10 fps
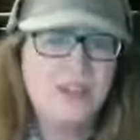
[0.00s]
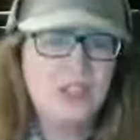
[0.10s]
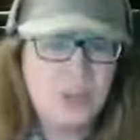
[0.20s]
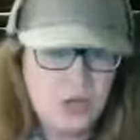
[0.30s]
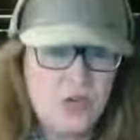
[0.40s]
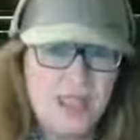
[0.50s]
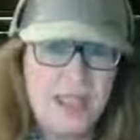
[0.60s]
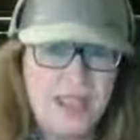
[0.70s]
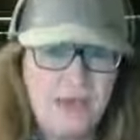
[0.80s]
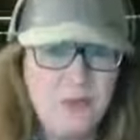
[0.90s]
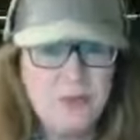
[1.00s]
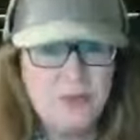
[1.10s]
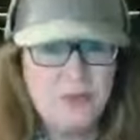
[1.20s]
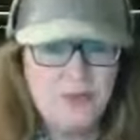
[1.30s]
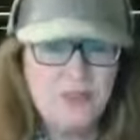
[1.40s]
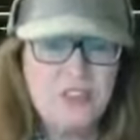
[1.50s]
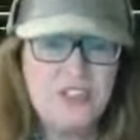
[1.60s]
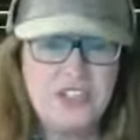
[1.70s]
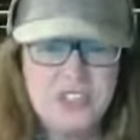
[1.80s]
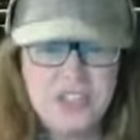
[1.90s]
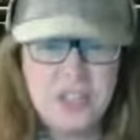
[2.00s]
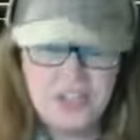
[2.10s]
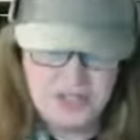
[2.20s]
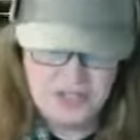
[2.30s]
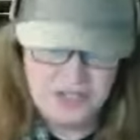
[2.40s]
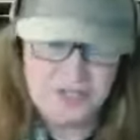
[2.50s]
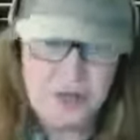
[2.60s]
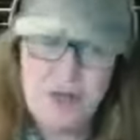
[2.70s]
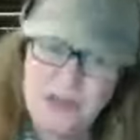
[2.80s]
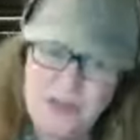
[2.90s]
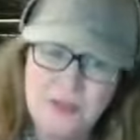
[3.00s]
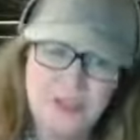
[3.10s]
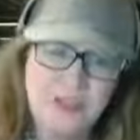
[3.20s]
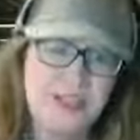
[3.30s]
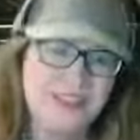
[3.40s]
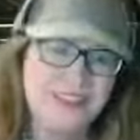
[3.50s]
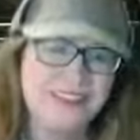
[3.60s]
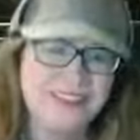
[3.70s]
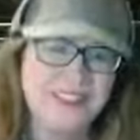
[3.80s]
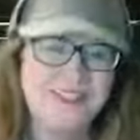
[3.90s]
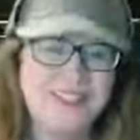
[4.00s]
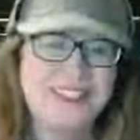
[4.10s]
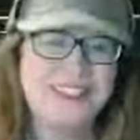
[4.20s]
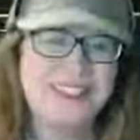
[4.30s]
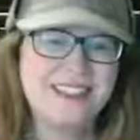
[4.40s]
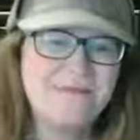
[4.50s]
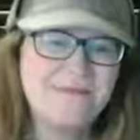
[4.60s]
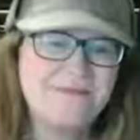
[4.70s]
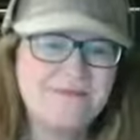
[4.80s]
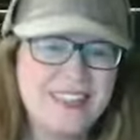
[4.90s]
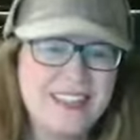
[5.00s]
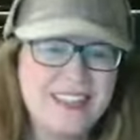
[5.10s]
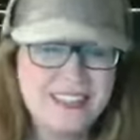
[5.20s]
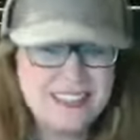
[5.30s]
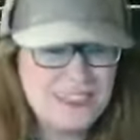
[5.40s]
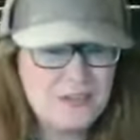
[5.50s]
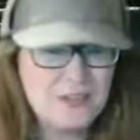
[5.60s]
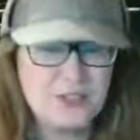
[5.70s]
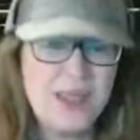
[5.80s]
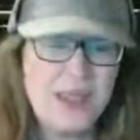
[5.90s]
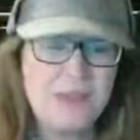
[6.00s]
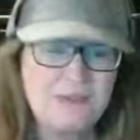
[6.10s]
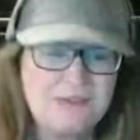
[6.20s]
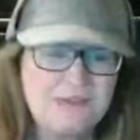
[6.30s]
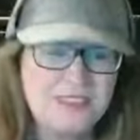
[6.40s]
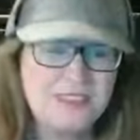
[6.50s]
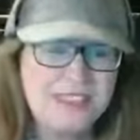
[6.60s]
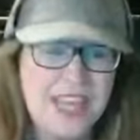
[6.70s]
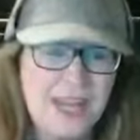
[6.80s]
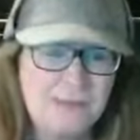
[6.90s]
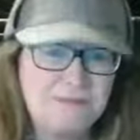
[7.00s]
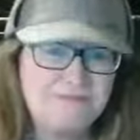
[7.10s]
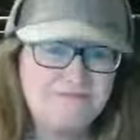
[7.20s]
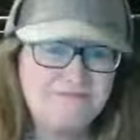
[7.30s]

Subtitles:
learn and remember the genealogy or family tree of Jesus since the first man, since Adam.